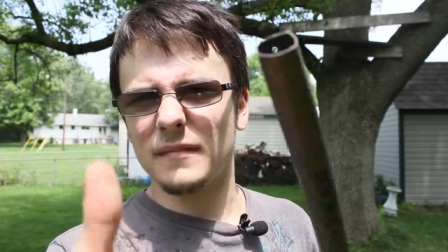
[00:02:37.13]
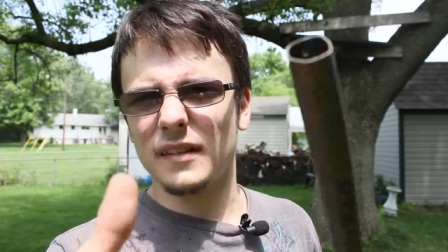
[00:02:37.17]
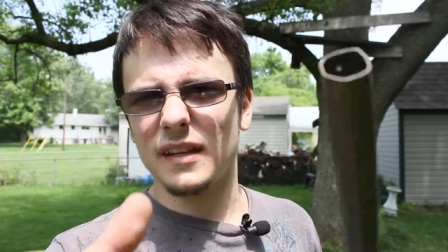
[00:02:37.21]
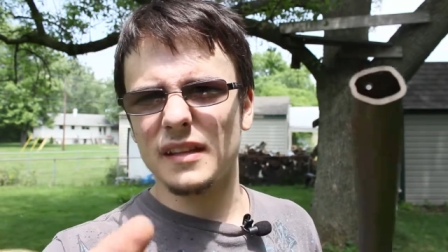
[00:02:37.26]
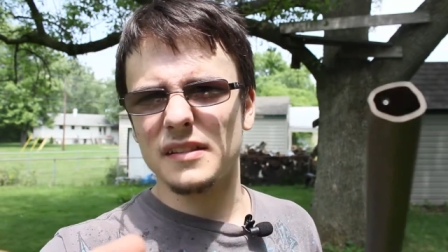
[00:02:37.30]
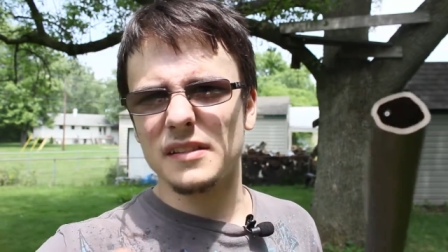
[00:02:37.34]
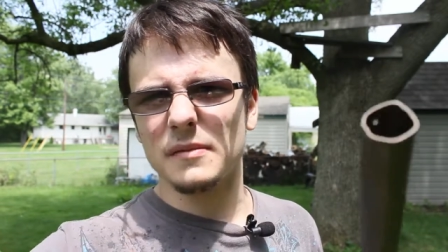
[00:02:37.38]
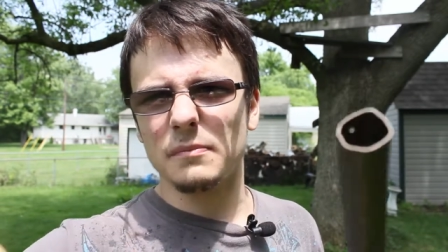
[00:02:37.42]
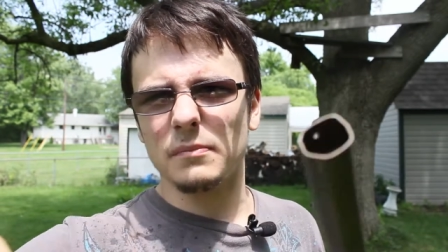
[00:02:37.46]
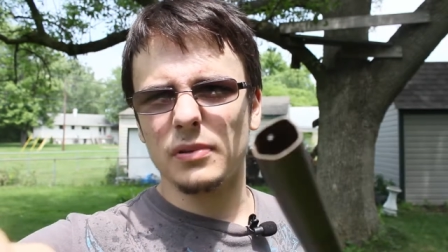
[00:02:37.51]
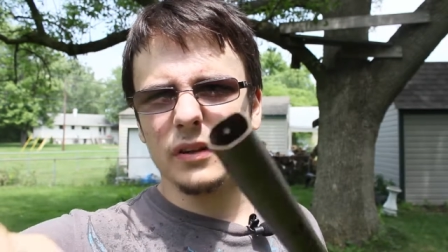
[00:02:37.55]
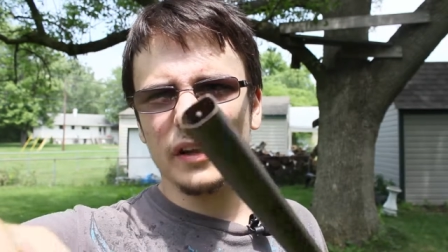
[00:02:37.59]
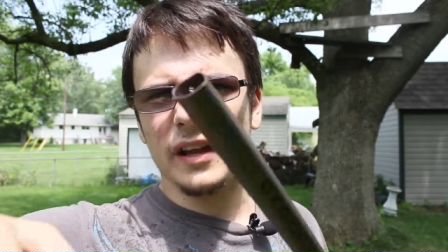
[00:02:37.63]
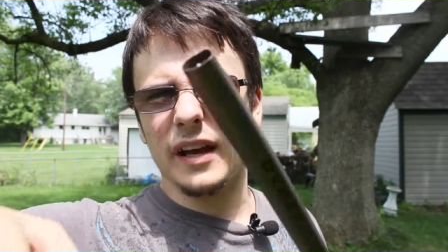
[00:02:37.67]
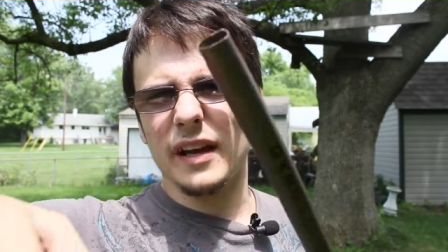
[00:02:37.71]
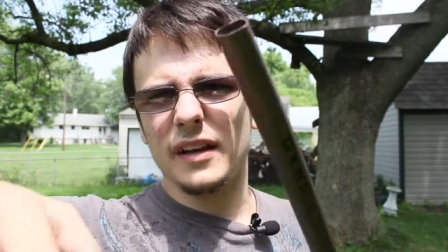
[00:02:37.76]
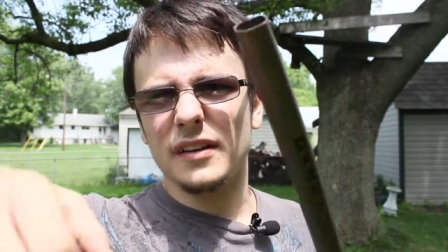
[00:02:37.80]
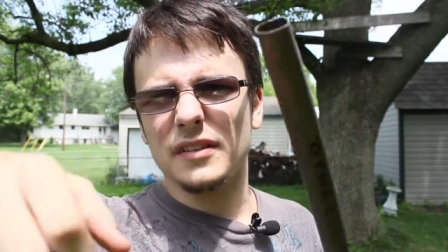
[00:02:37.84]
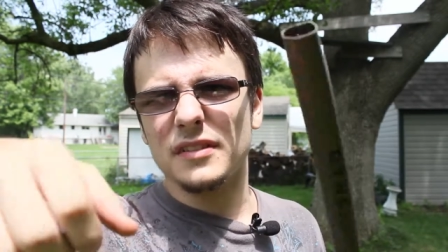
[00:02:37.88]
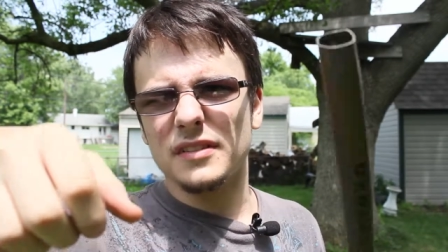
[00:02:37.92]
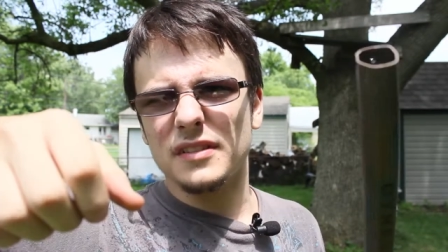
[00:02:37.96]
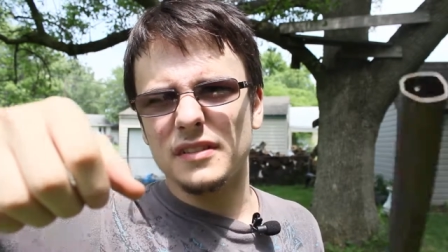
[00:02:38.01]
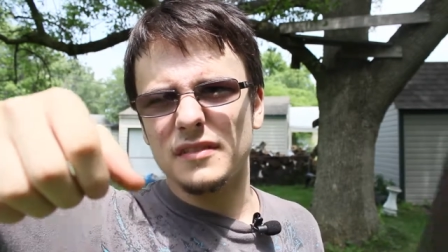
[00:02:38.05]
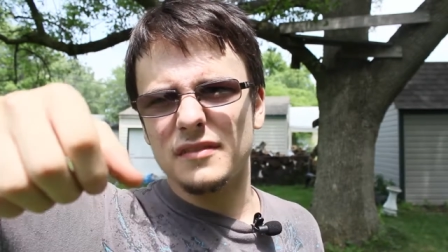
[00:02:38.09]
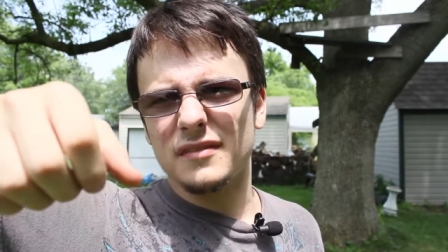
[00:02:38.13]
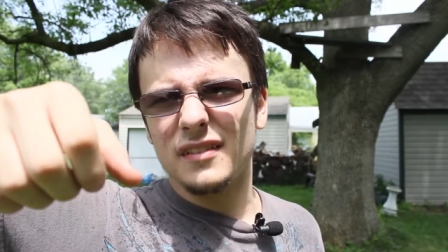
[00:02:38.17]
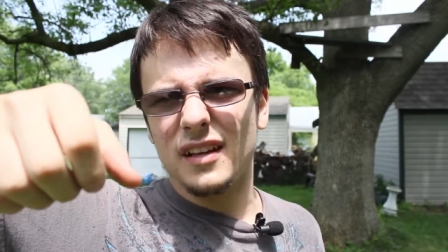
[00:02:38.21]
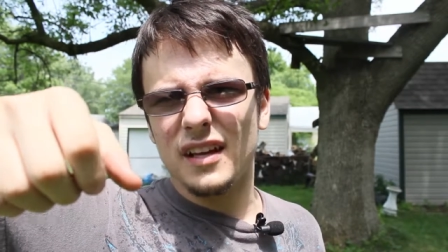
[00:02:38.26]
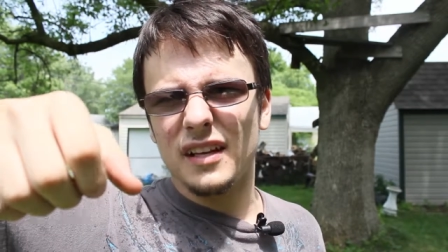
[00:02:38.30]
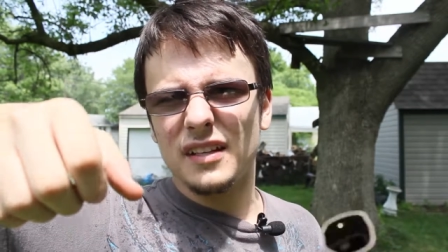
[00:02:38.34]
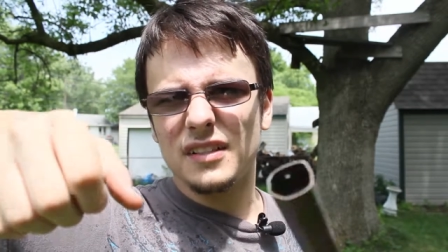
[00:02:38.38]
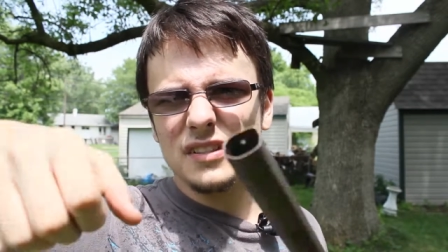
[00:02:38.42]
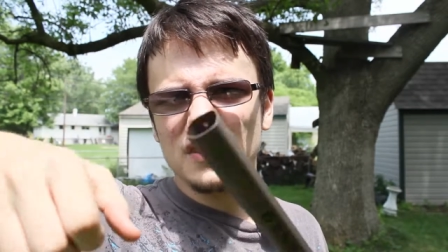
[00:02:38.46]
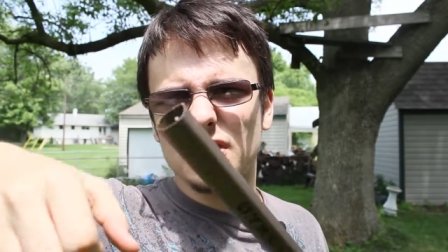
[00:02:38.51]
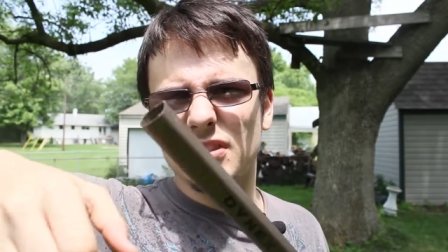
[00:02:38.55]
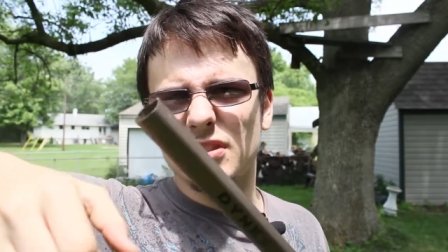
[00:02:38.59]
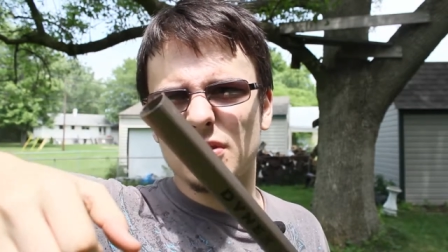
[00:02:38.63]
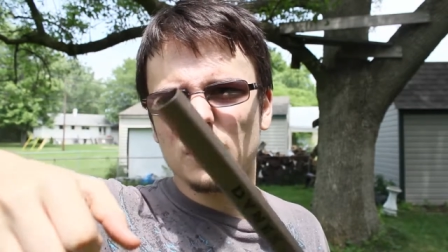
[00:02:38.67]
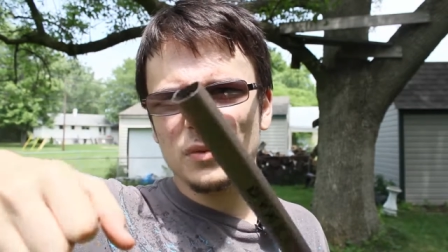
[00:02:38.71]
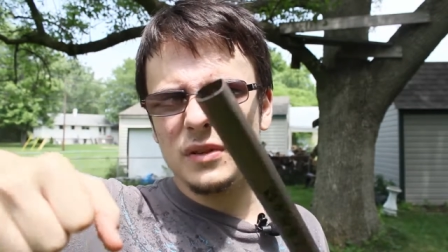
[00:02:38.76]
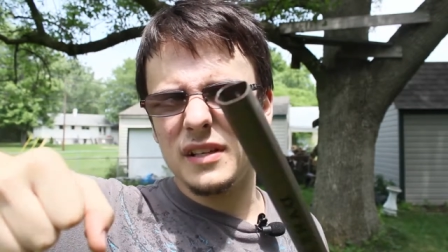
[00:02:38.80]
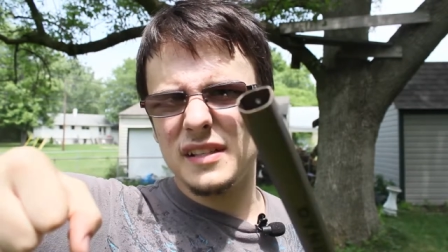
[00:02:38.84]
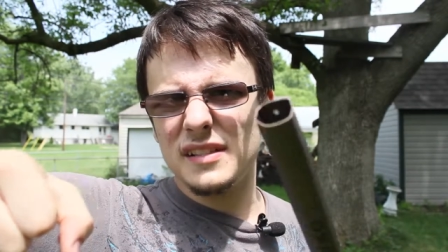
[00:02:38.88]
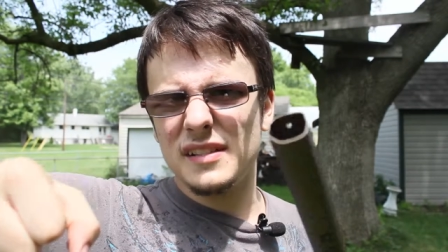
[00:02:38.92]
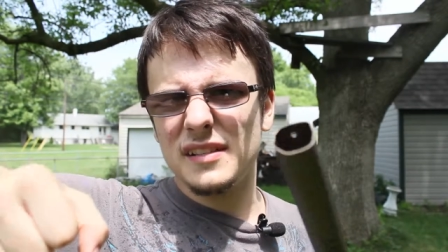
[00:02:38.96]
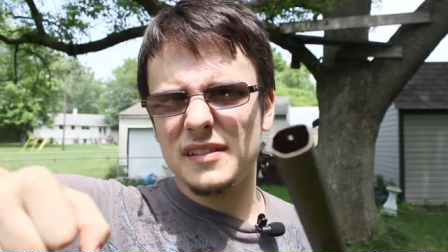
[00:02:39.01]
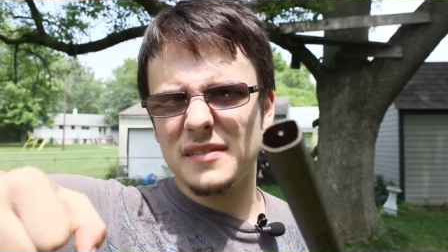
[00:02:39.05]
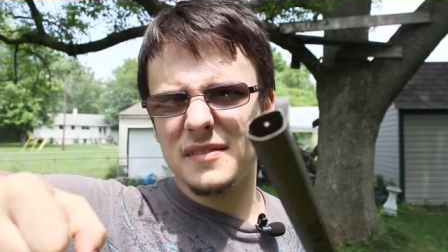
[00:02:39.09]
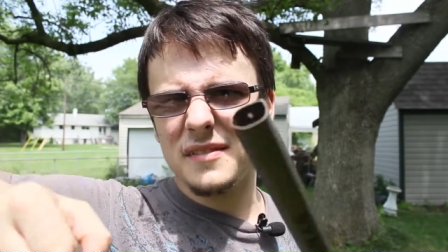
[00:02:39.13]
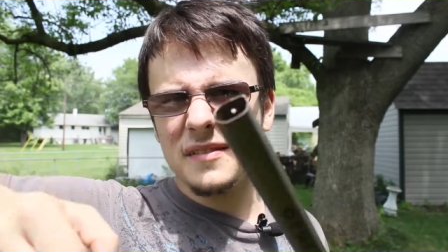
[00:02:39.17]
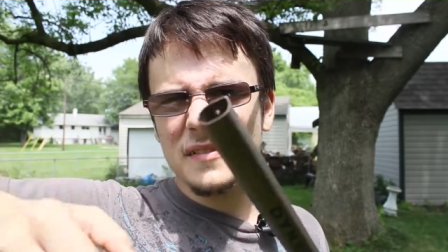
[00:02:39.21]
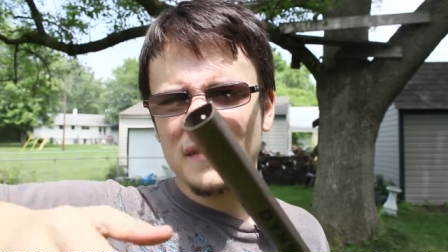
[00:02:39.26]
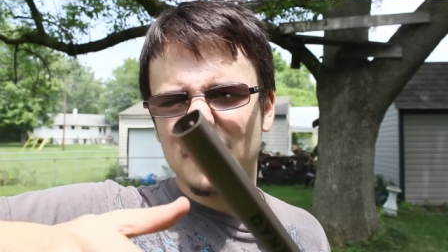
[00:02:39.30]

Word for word: get some pliers and like squeeze it,